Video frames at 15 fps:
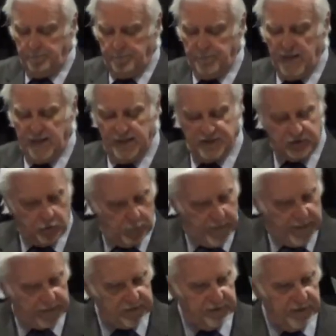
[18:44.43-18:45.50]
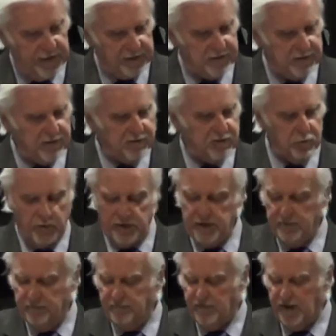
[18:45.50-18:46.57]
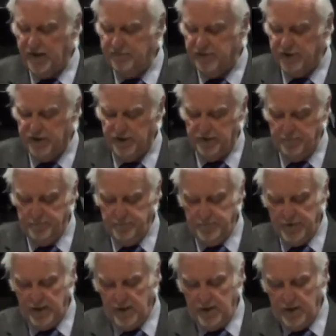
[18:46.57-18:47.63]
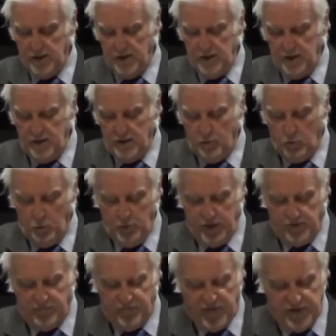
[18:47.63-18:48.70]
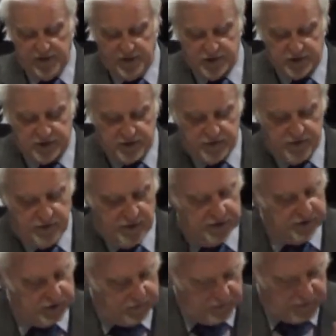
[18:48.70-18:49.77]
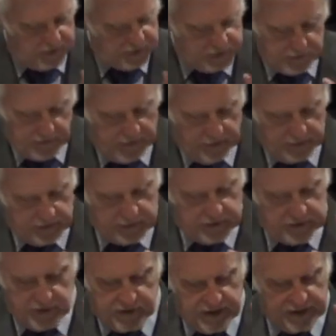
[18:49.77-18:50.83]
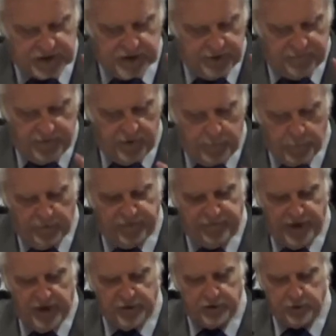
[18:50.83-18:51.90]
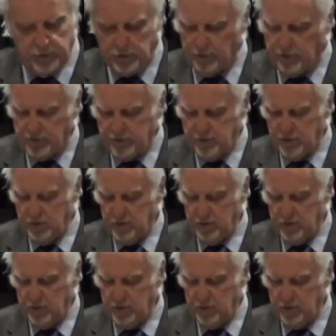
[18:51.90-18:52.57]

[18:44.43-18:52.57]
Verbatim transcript: Now let's go back to Exodus 20 and 5 again, where we can find this, this, this it's, it's actually a very profound truth